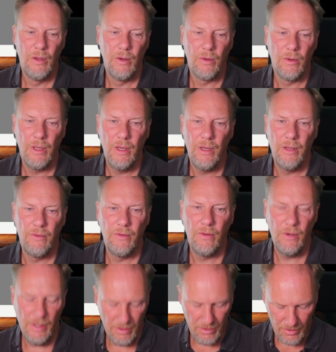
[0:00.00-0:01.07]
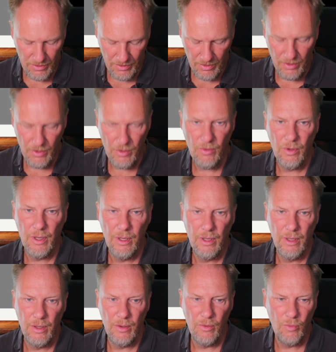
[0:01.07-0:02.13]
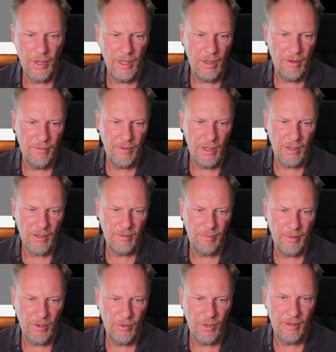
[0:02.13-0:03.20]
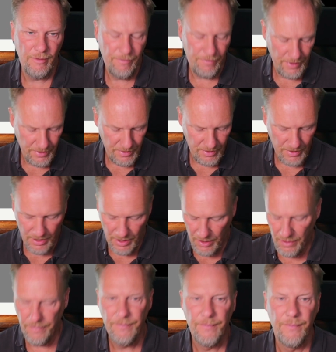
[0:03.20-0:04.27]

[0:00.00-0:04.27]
Okay, so let's do Way of the Exploding Fist here.